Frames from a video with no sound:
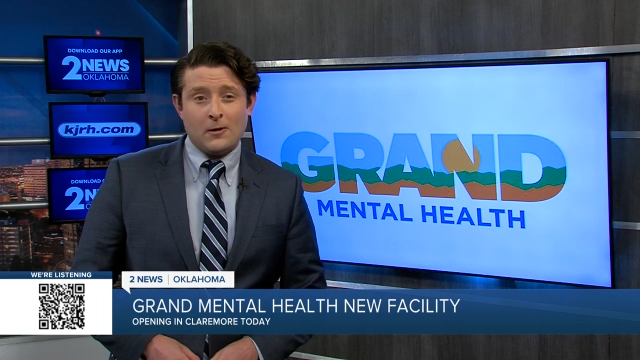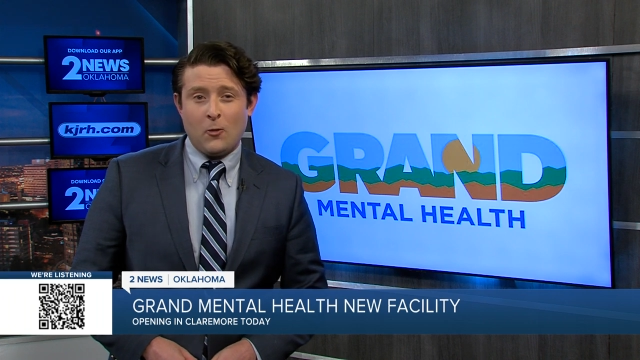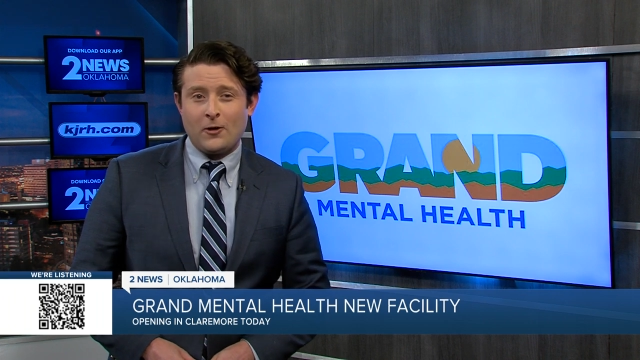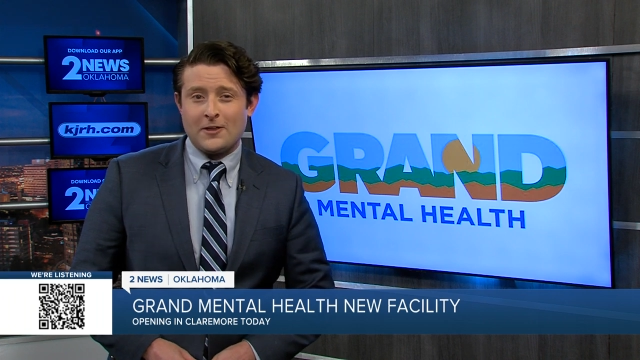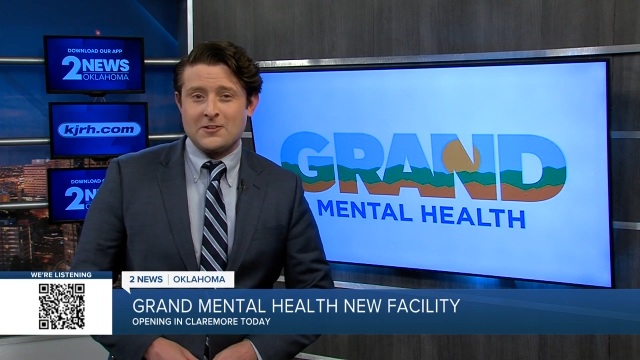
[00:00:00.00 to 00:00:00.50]

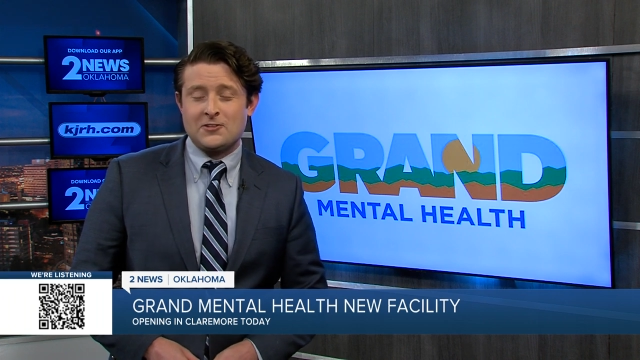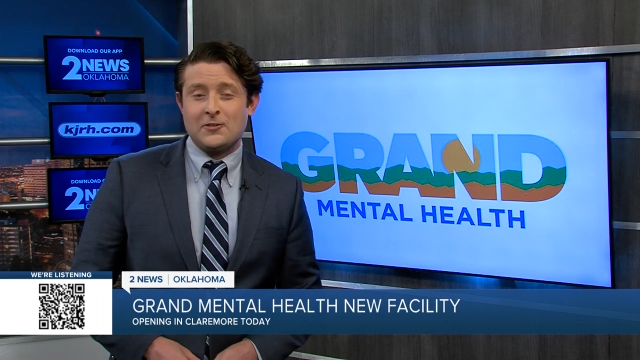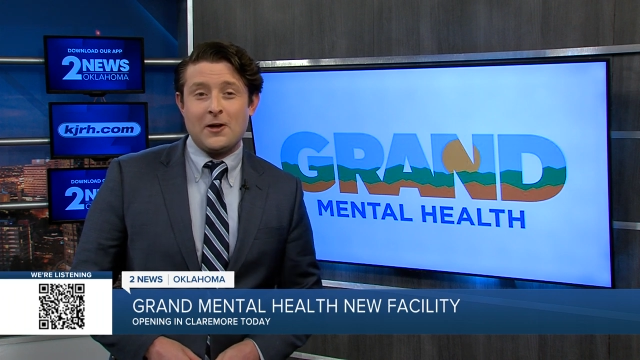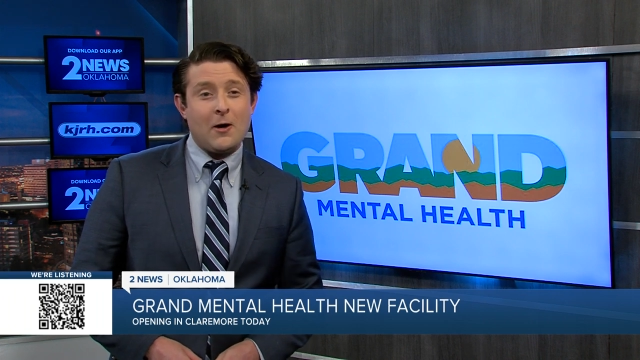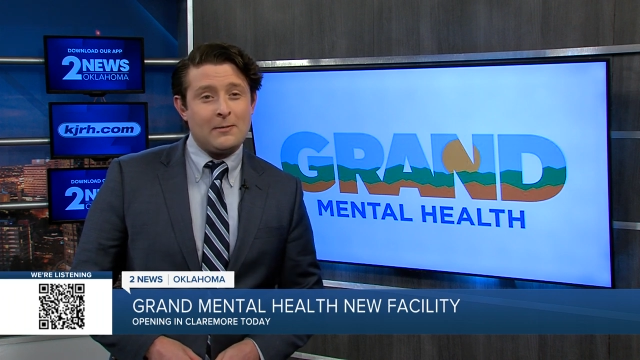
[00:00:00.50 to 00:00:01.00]
Reporting in the
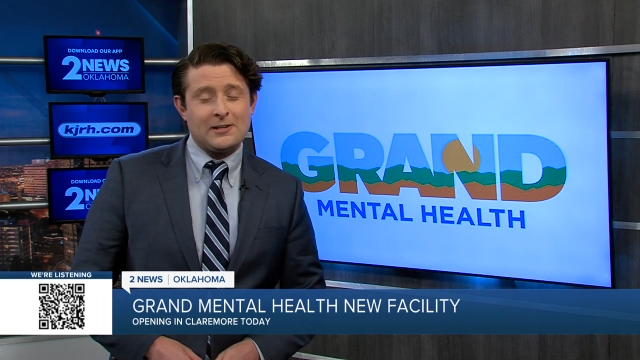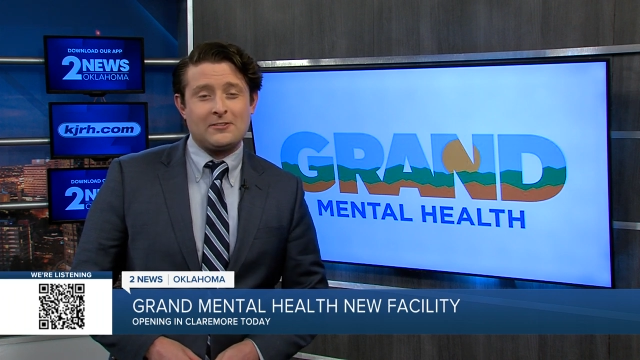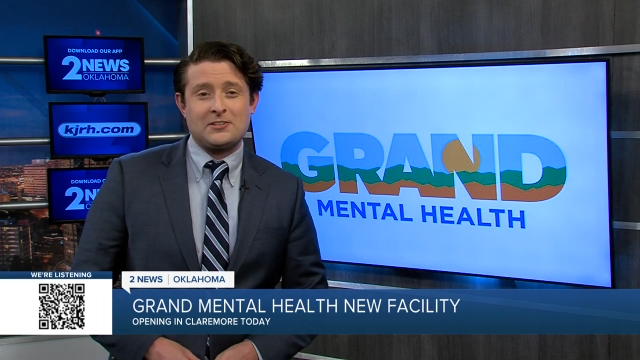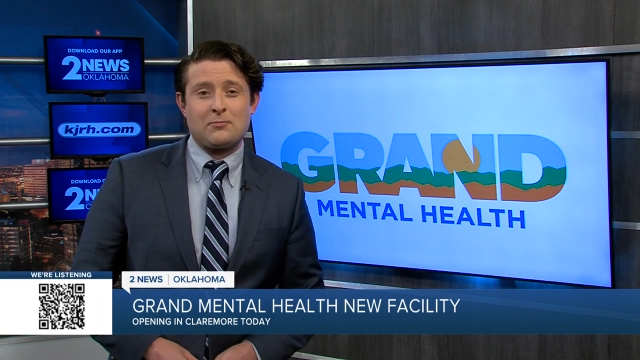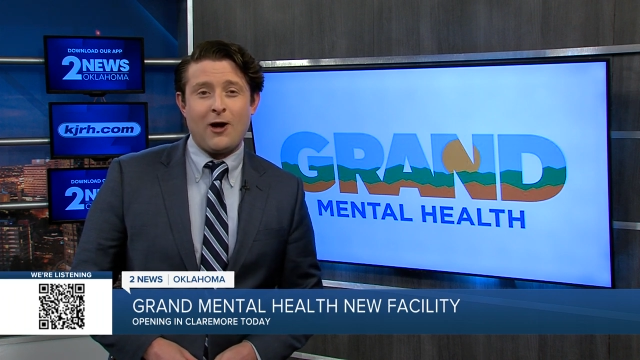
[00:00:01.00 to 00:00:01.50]
studio, I'm
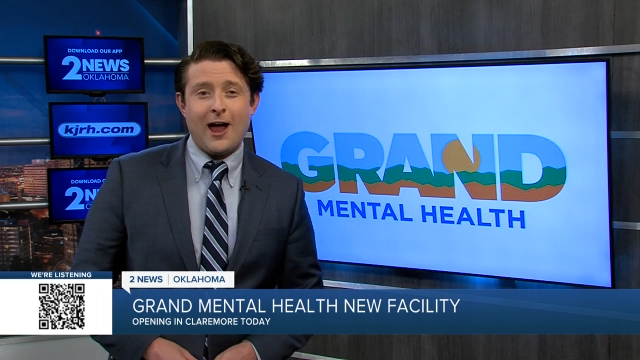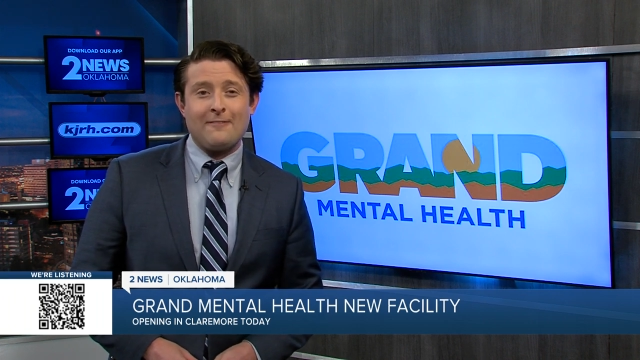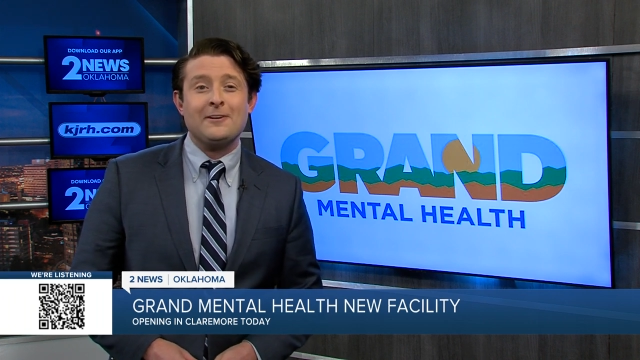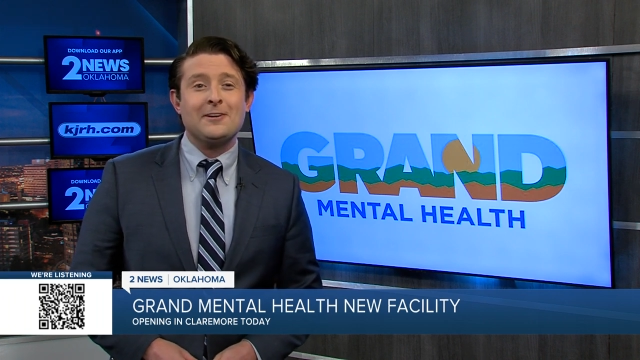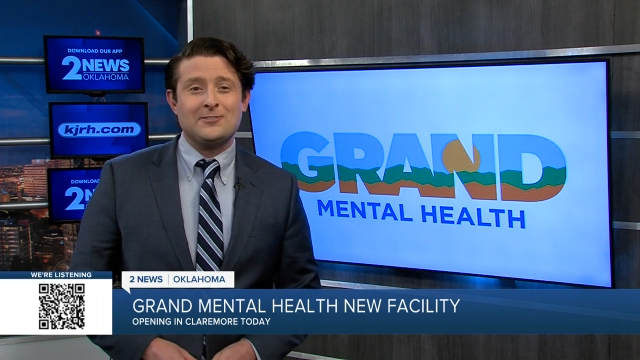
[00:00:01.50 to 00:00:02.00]
Douglas
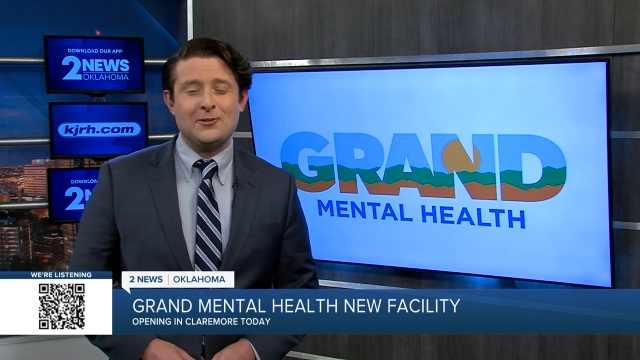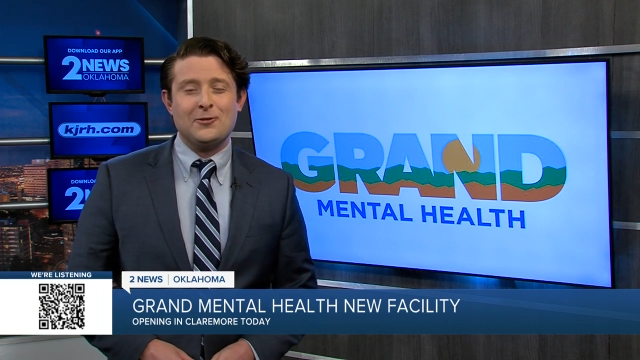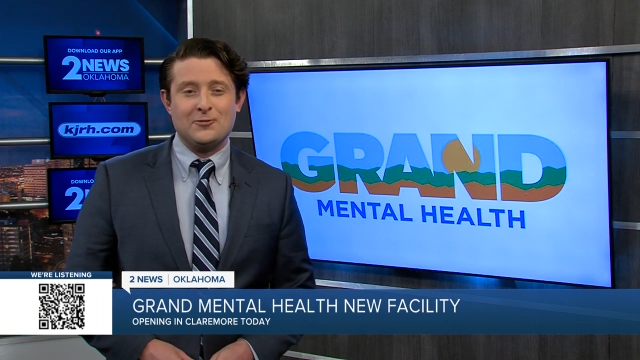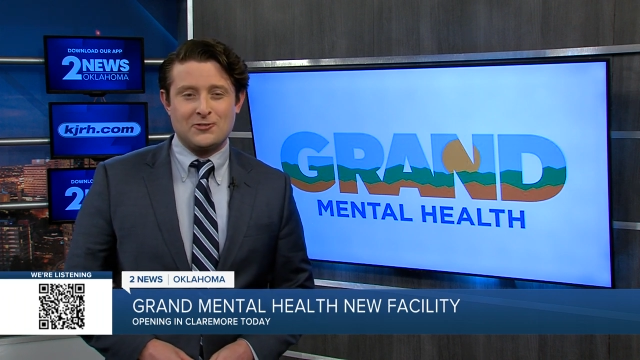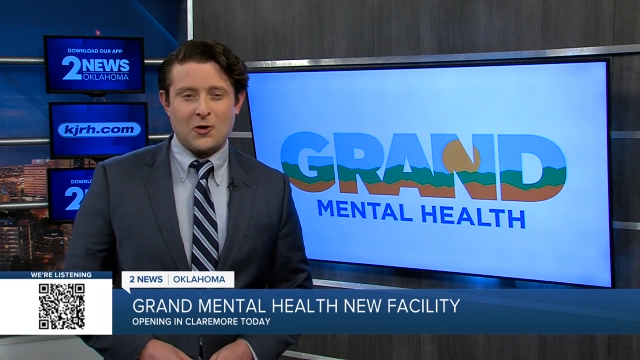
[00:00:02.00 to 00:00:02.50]
Braff, 2
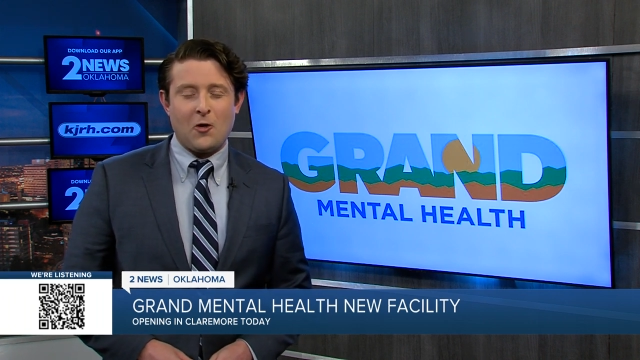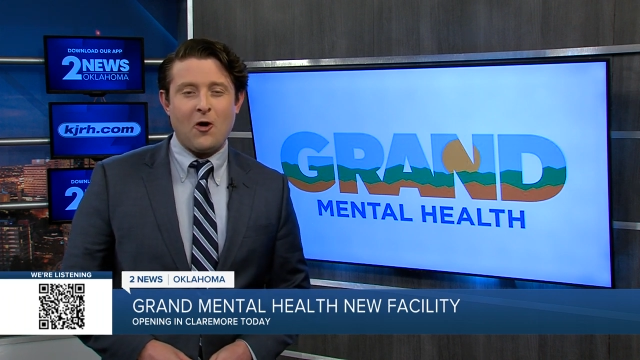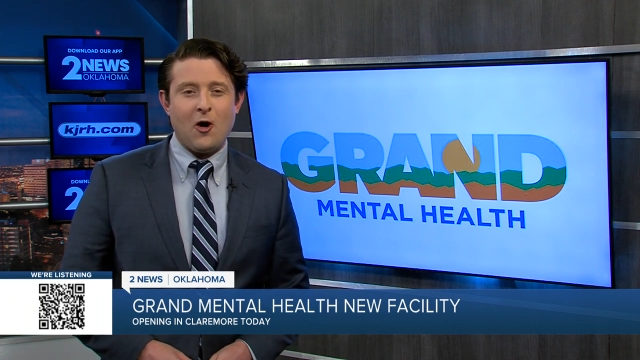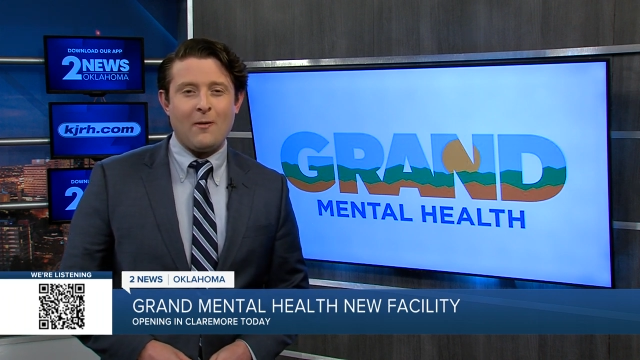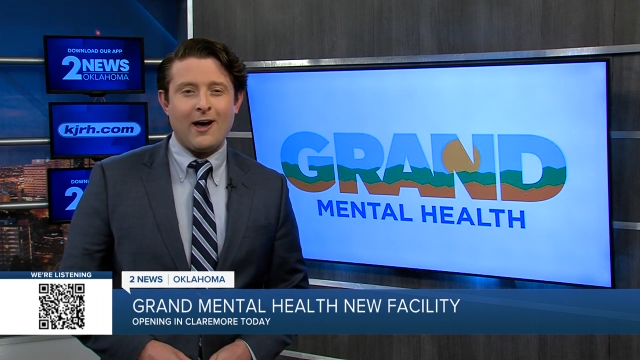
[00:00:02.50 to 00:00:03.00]
News,
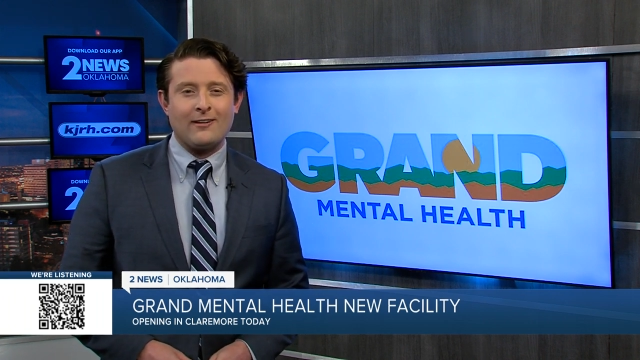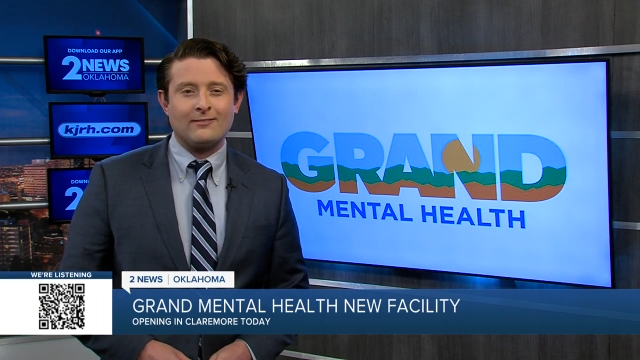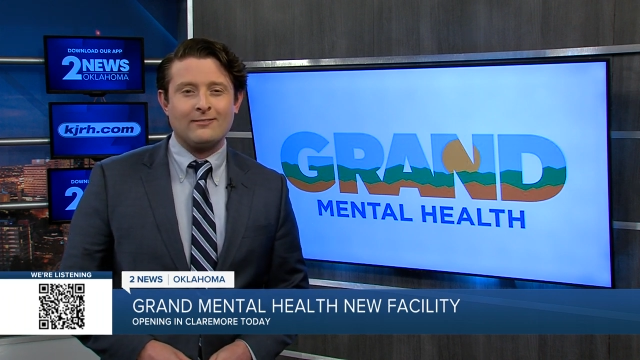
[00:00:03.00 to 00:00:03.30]
Oklahoma.